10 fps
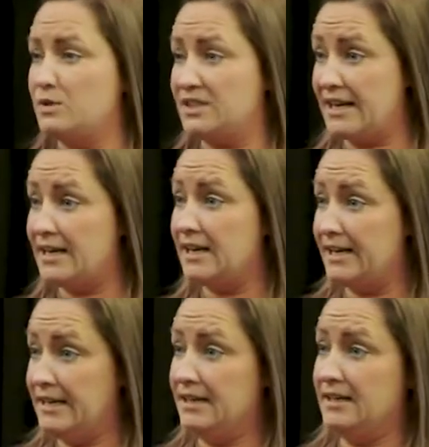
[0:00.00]
were staying
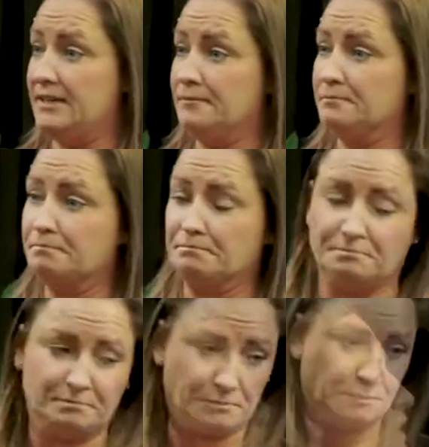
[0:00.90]
illegally.
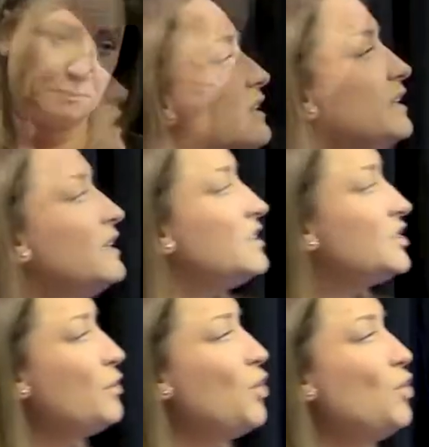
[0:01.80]

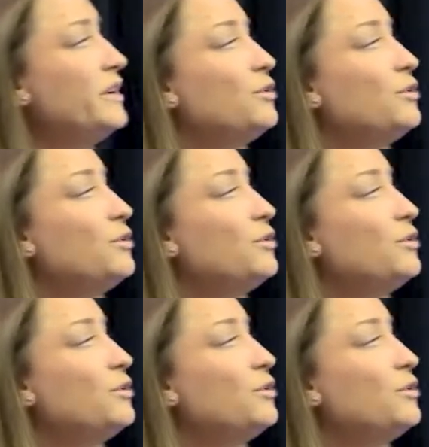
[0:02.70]
So all